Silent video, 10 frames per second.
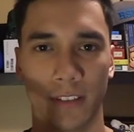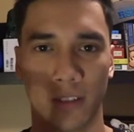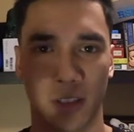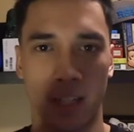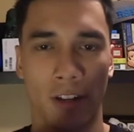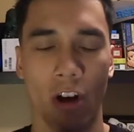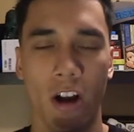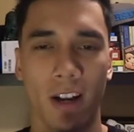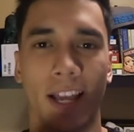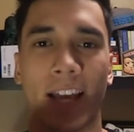Okay,
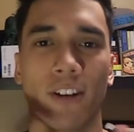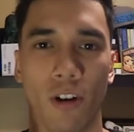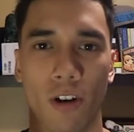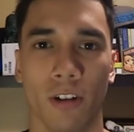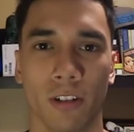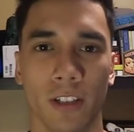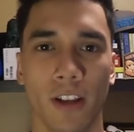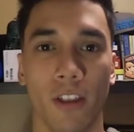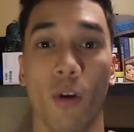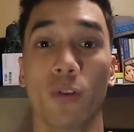not at all.
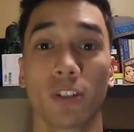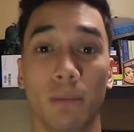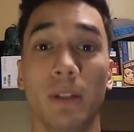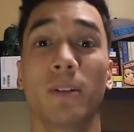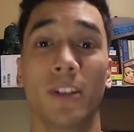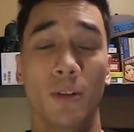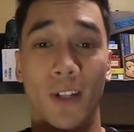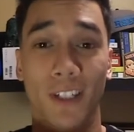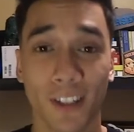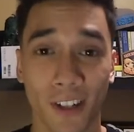Those are the people that you
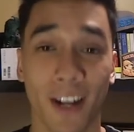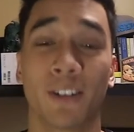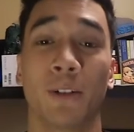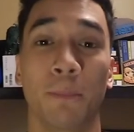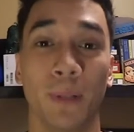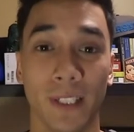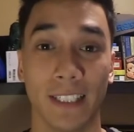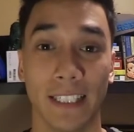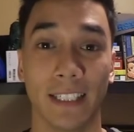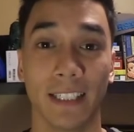want to cut out
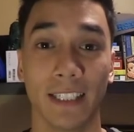completely